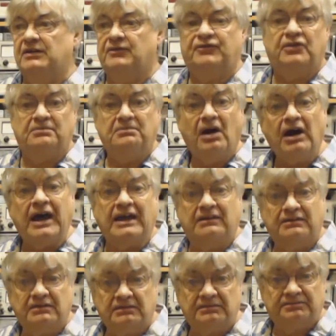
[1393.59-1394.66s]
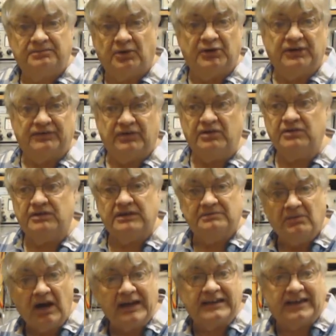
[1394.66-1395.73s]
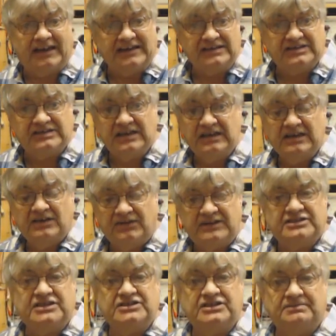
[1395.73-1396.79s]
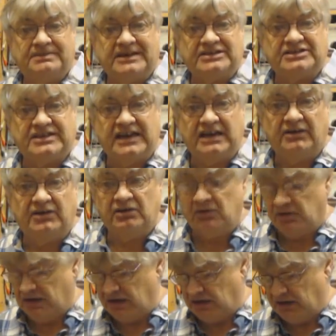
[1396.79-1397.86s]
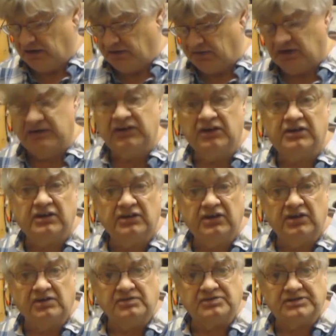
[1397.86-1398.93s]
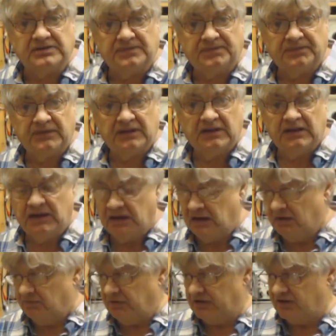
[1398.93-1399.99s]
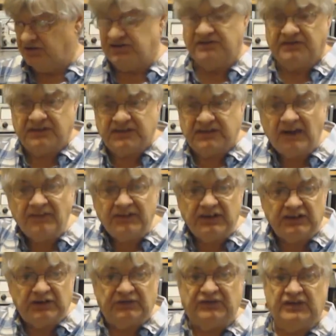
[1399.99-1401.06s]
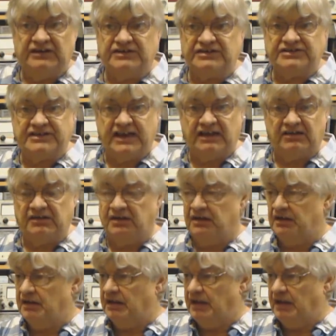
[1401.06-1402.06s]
from my point of view, in my case, this is the best aerial that you can use because you've cut the interference down